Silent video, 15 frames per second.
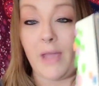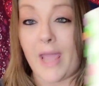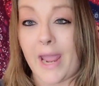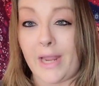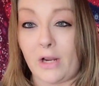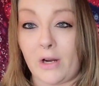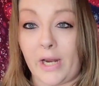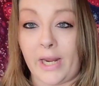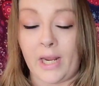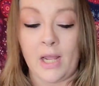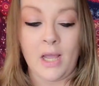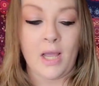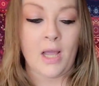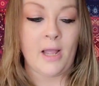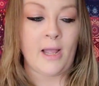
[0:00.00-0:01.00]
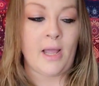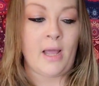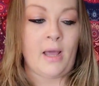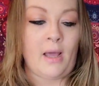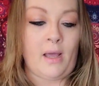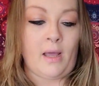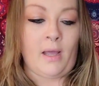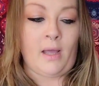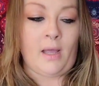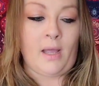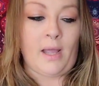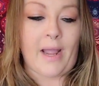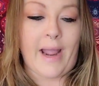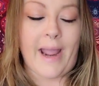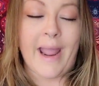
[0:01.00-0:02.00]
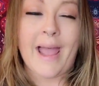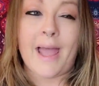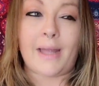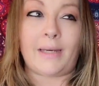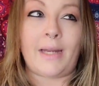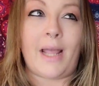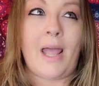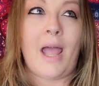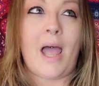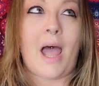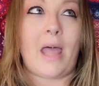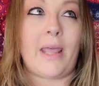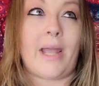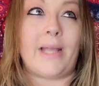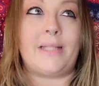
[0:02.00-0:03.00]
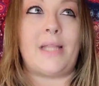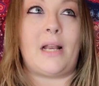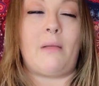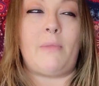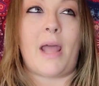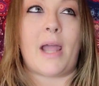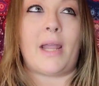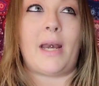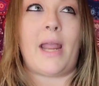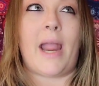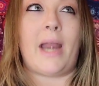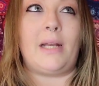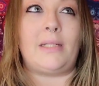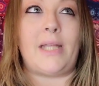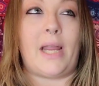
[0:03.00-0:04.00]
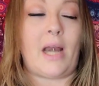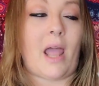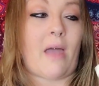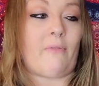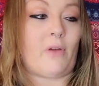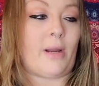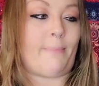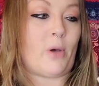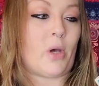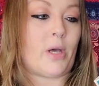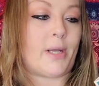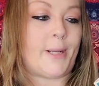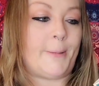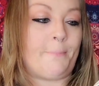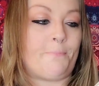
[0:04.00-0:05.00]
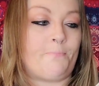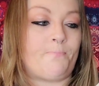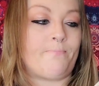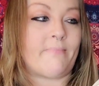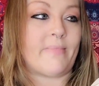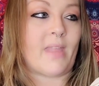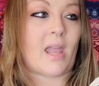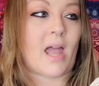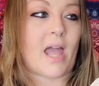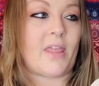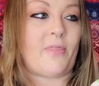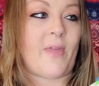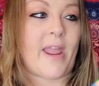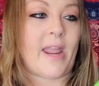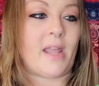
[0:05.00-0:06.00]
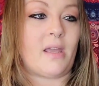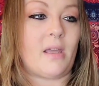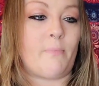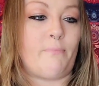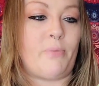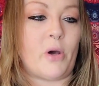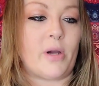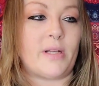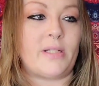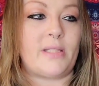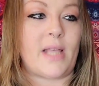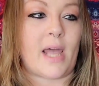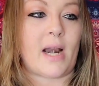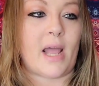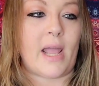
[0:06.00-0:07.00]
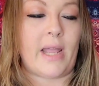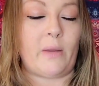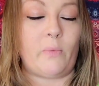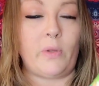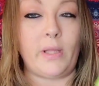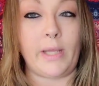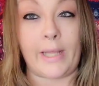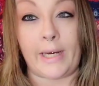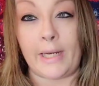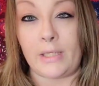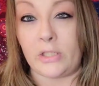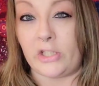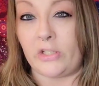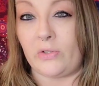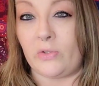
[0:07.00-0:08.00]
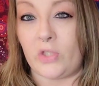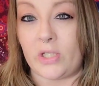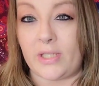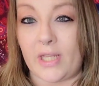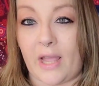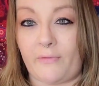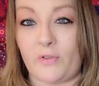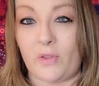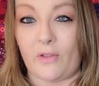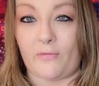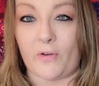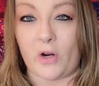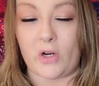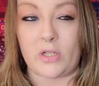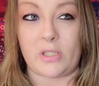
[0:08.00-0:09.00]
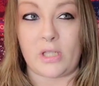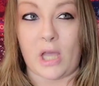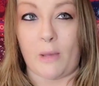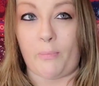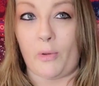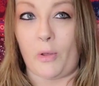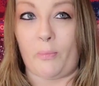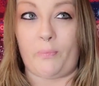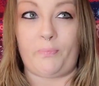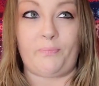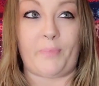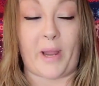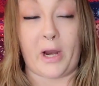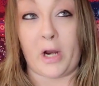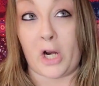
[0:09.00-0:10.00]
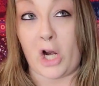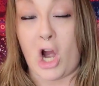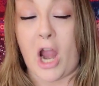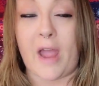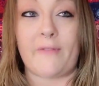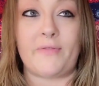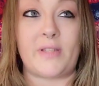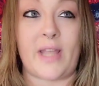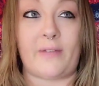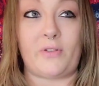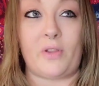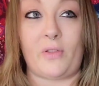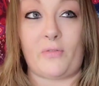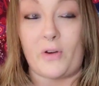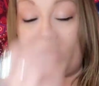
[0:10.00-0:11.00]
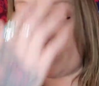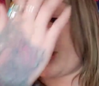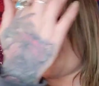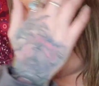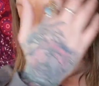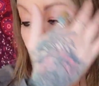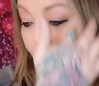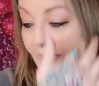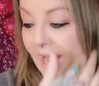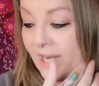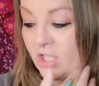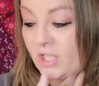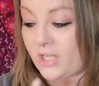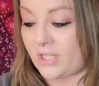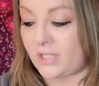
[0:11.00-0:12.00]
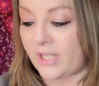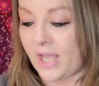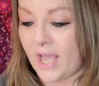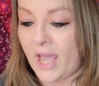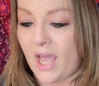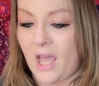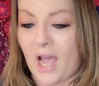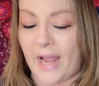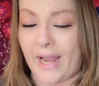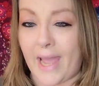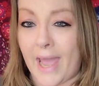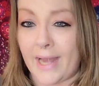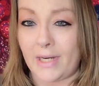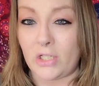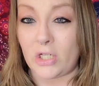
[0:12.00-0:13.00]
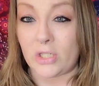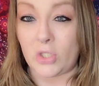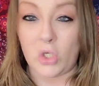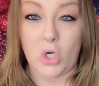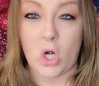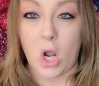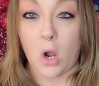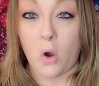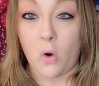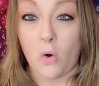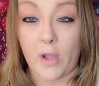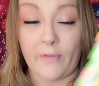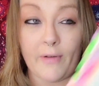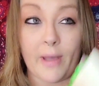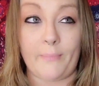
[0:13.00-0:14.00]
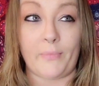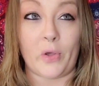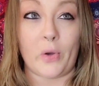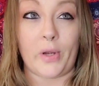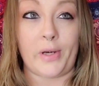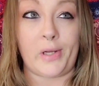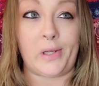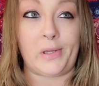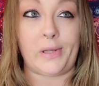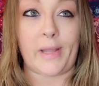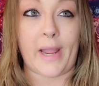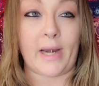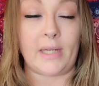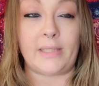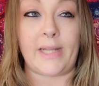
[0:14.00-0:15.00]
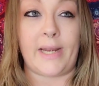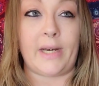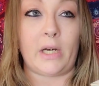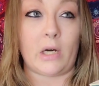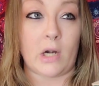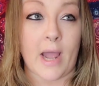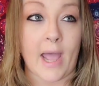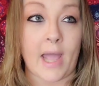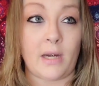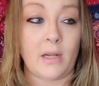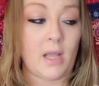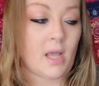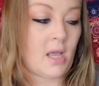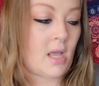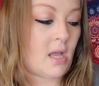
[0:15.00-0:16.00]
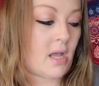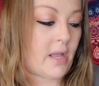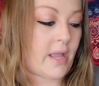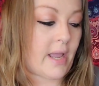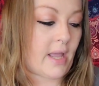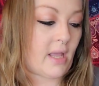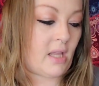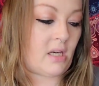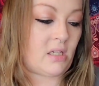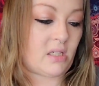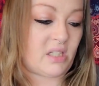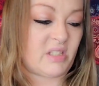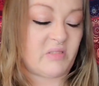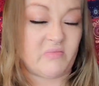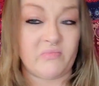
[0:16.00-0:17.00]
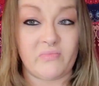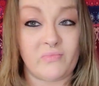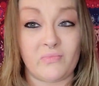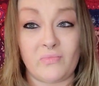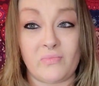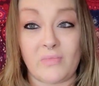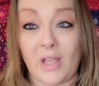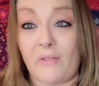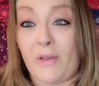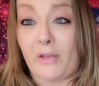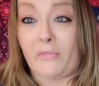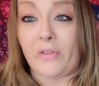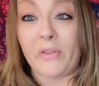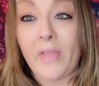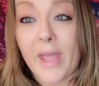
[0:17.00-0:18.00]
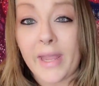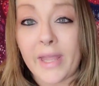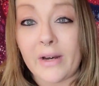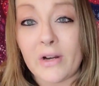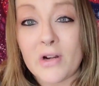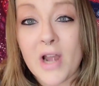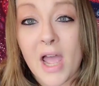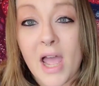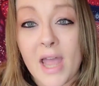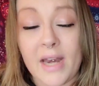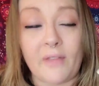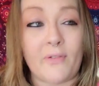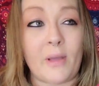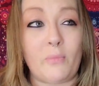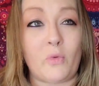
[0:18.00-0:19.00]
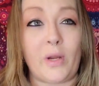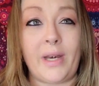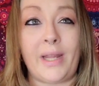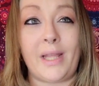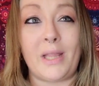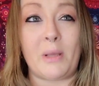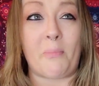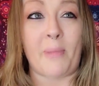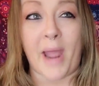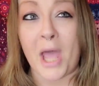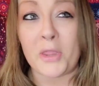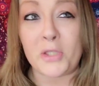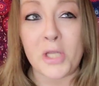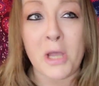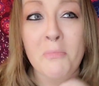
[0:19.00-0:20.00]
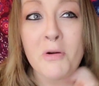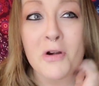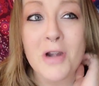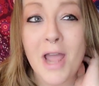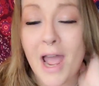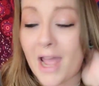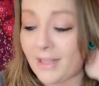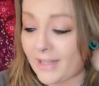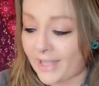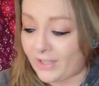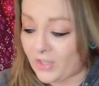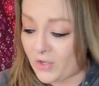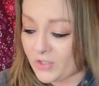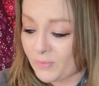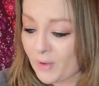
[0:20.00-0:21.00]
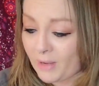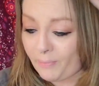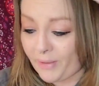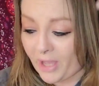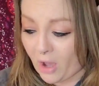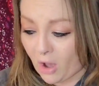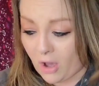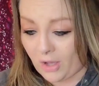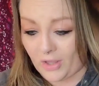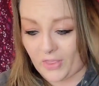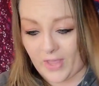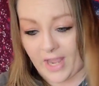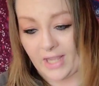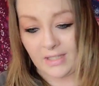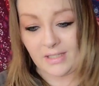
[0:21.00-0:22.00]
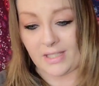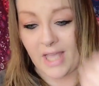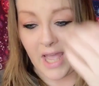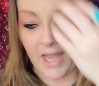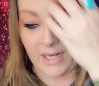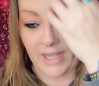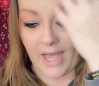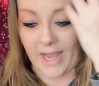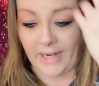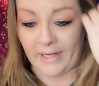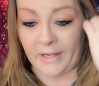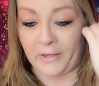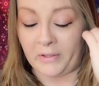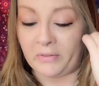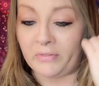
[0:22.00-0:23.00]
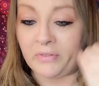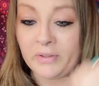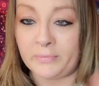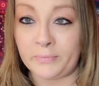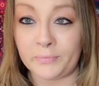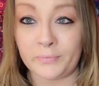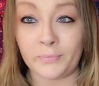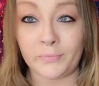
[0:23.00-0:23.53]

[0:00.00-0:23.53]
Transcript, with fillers: made me angry. And like I said, I'm not going to annotate every book. I think books that I really get into just after the first couple paragraphs, after the first couple pages, I kind of just know if I'm going to annotate it or not. And if I feel like it or not, if I'm reading in the bathtub or not, like, those might be all things that kind of